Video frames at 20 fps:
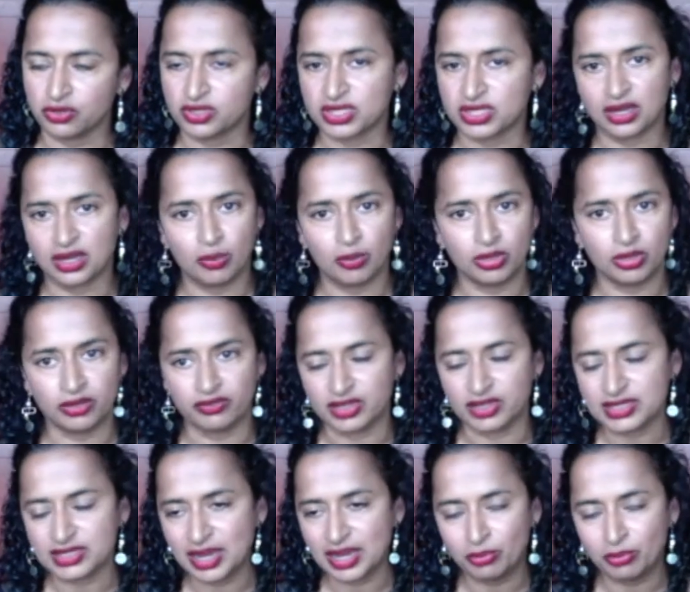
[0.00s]
A couple of
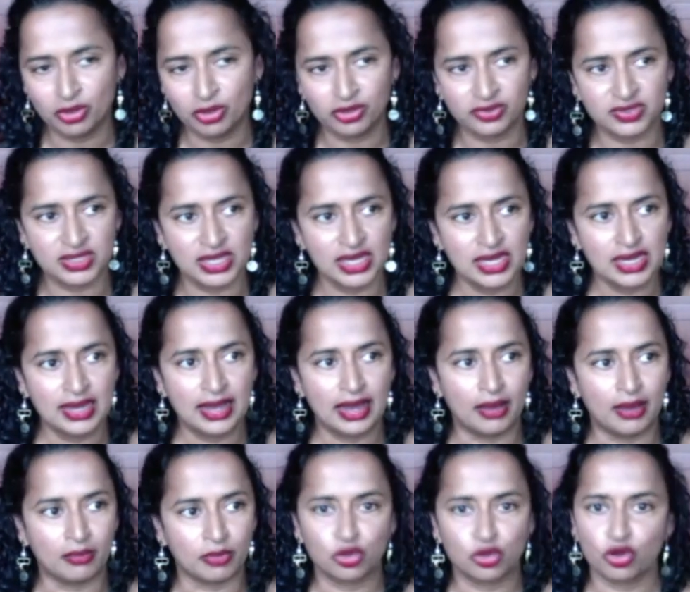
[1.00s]
examples,
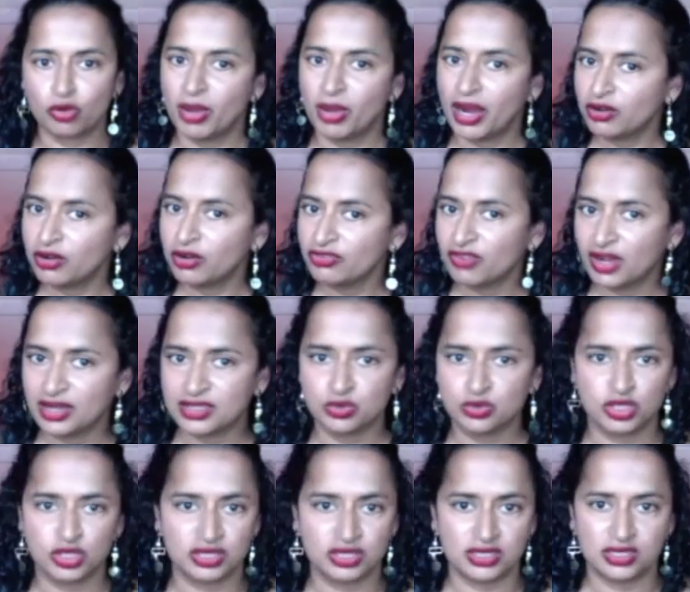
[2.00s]
um, chlorpyrifos, which
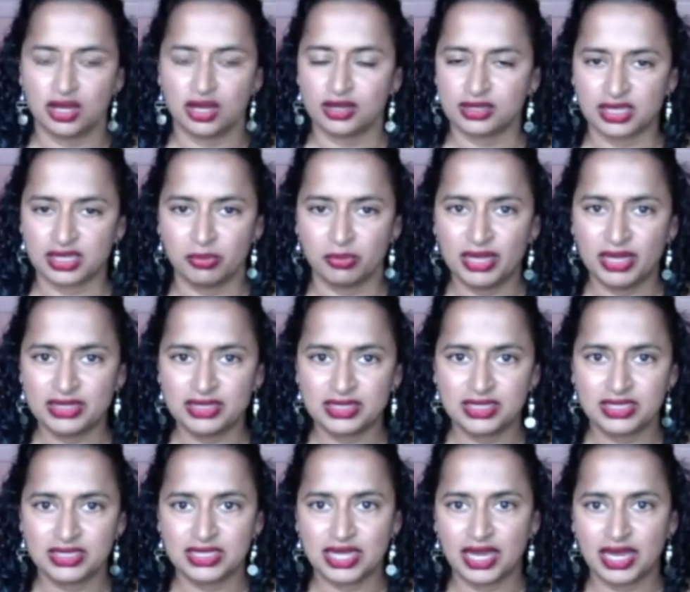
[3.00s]
is a toxic
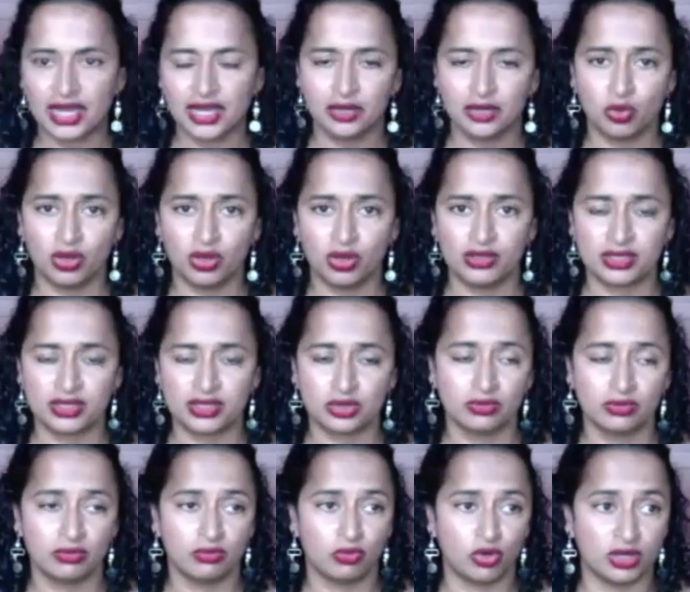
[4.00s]
pesticide, was,
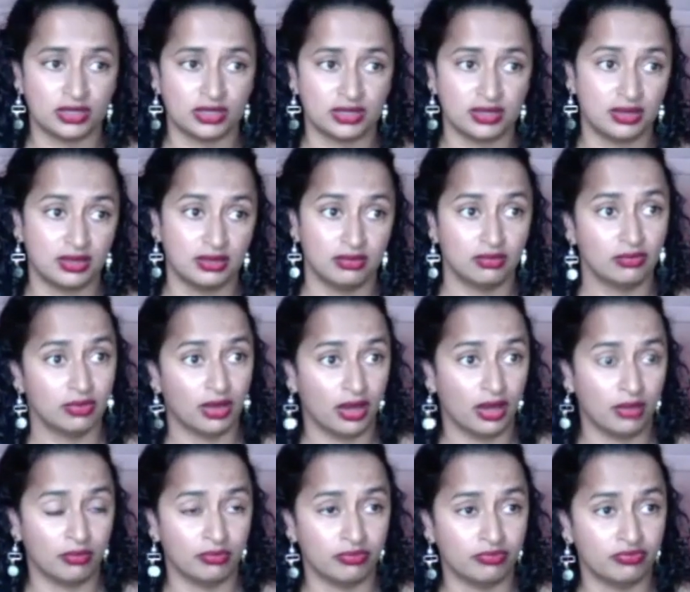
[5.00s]
was
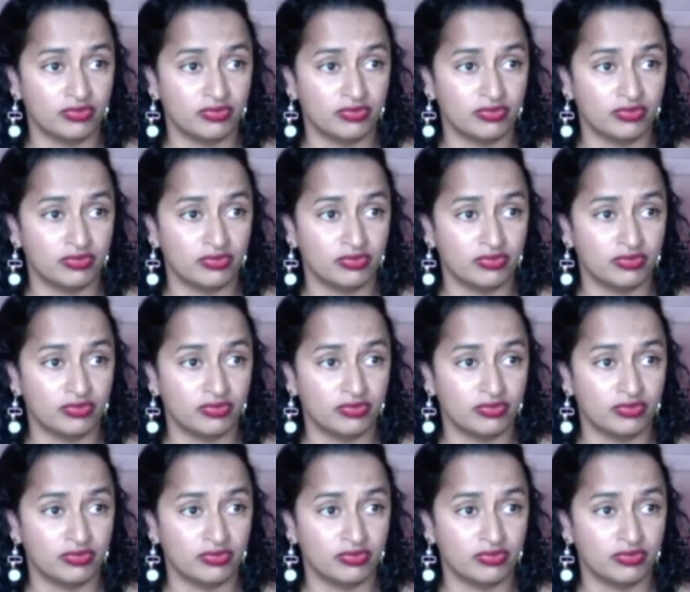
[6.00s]
um,